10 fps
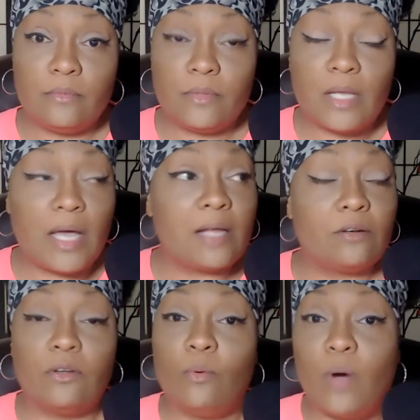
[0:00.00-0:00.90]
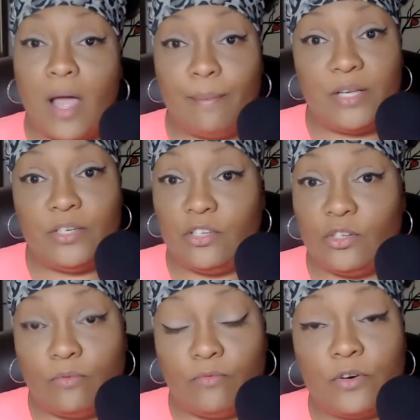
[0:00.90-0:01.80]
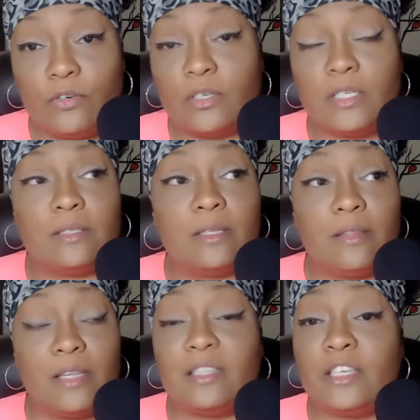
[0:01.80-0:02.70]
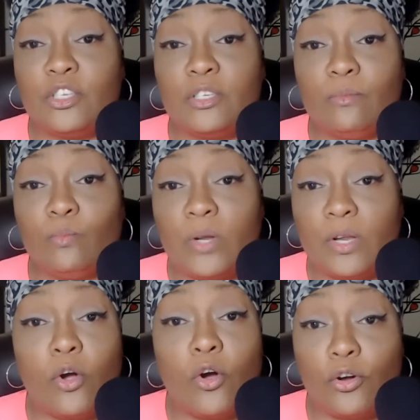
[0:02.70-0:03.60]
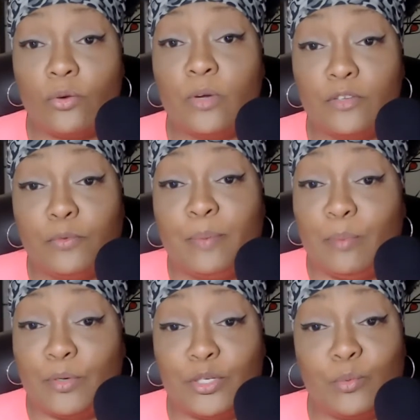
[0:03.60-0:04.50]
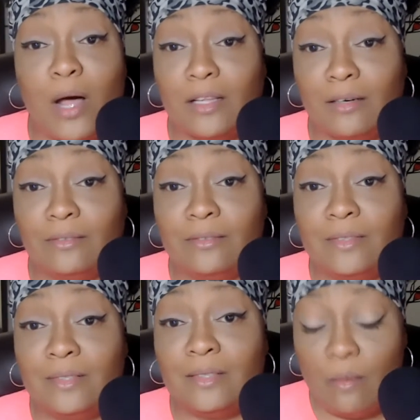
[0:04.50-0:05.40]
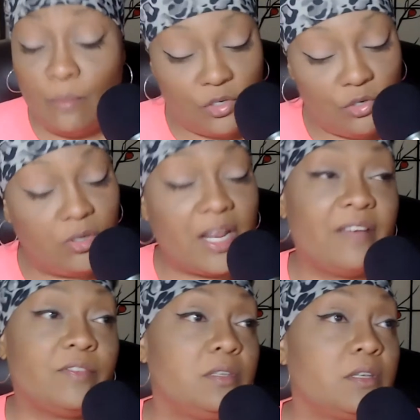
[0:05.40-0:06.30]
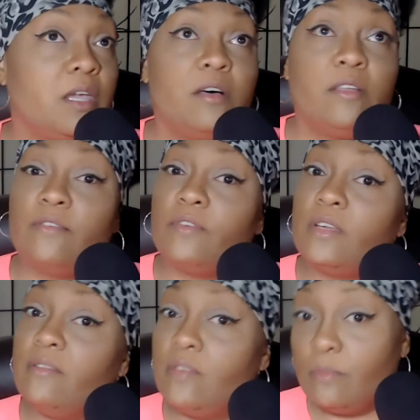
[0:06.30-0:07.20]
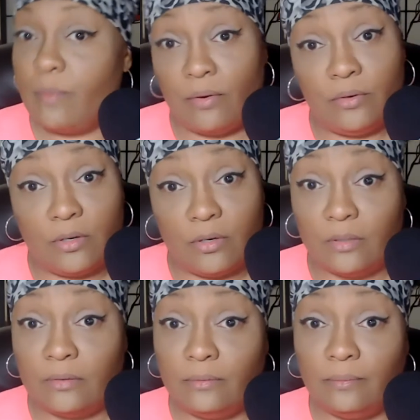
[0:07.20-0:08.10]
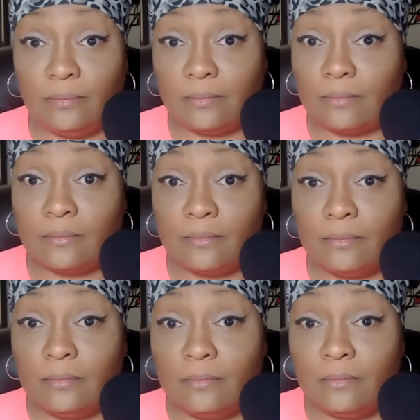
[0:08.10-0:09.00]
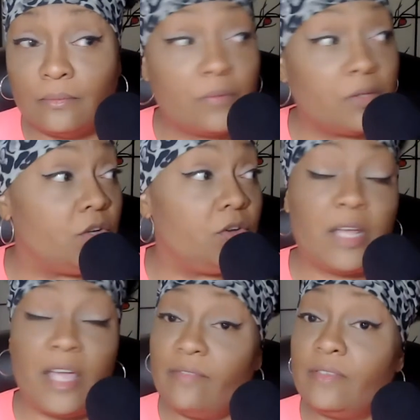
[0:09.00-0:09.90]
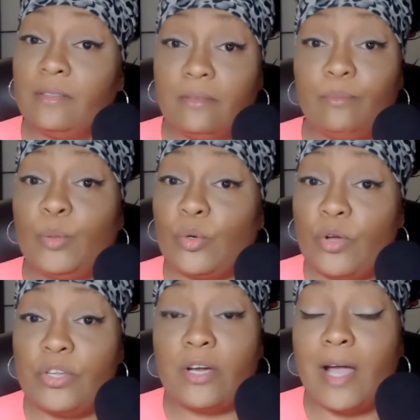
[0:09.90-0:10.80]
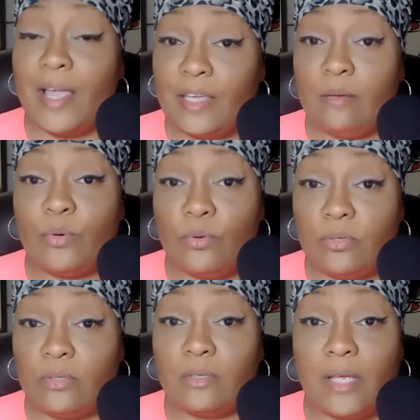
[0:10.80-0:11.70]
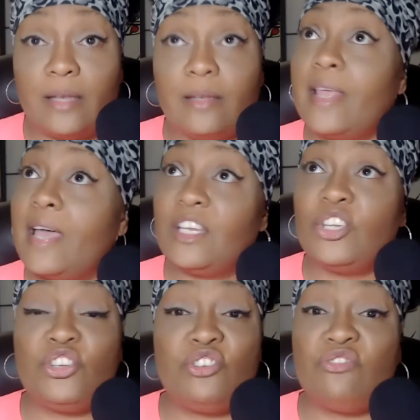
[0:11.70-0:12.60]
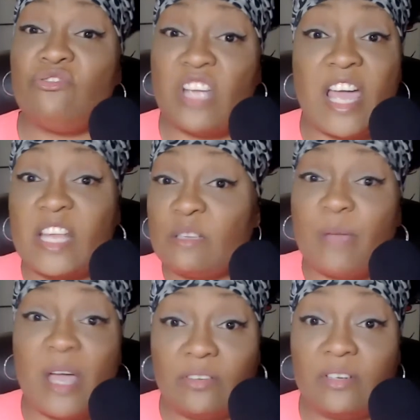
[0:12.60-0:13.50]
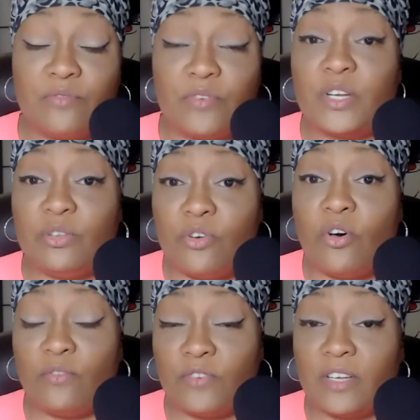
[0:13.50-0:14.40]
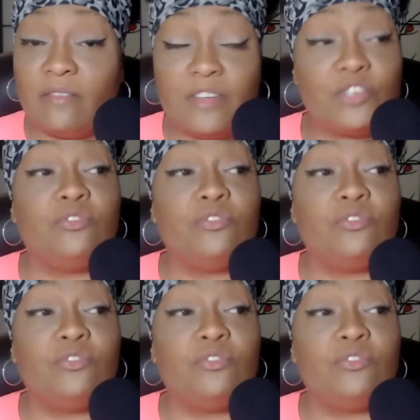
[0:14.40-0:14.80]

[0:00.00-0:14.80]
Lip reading: I don't know why I mentioned this one first, because this is one of the harder ones for people to swallow, but you're going to have to scale that forgiveness mountain, girl. You're going to have to put on your hiking boots, and that huge ass mountain in front of you called forgiveness.